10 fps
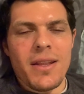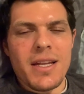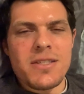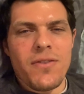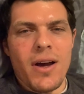
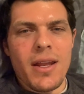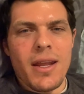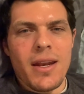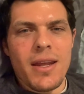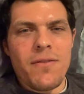That's fine.
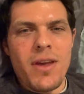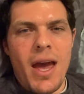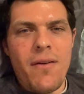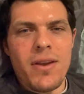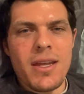And if you
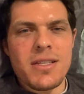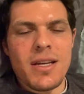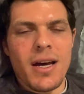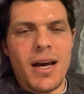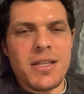have any
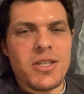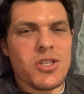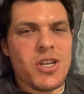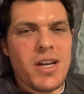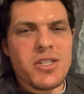
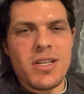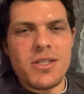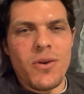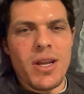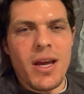suggestions
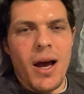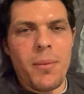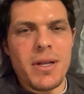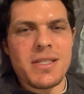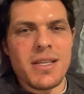or any
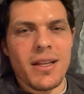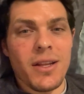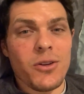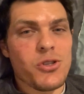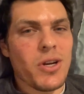comments,
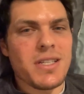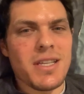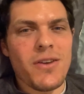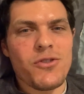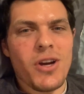little tricks
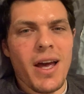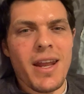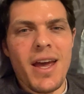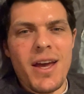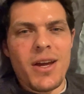that you've tried,
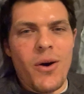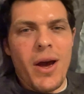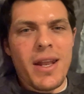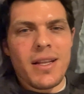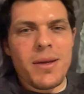go
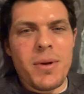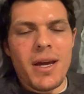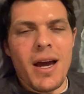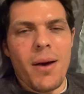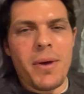ahead and leave me a
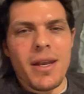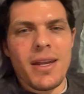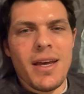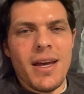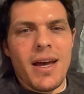comment.
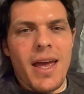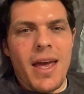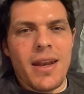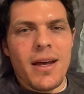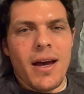
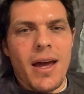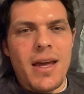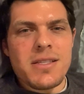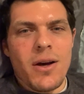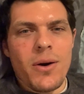And
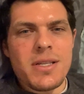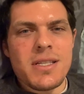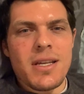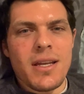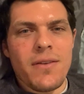as
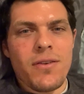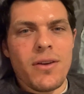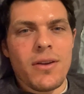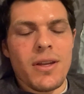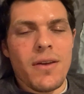always, if
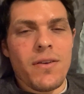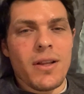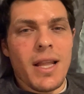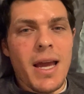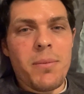you
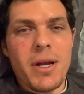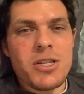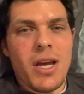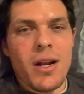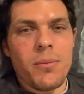like my
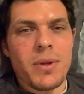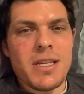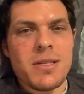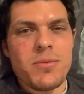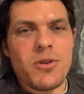channel,
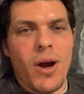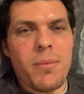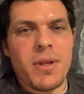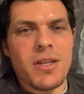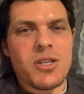please
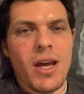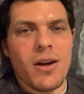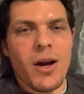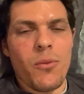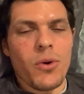subscribe to the
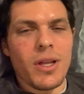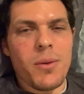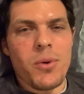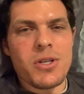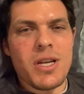channel. I really
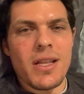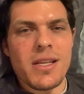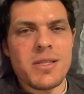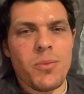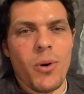appreciate the
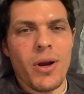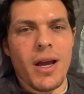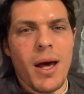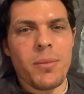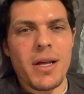support.
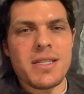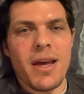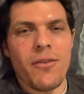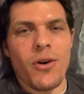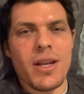God bless you.
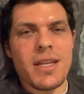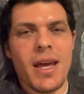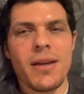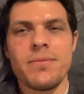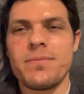Have a great day.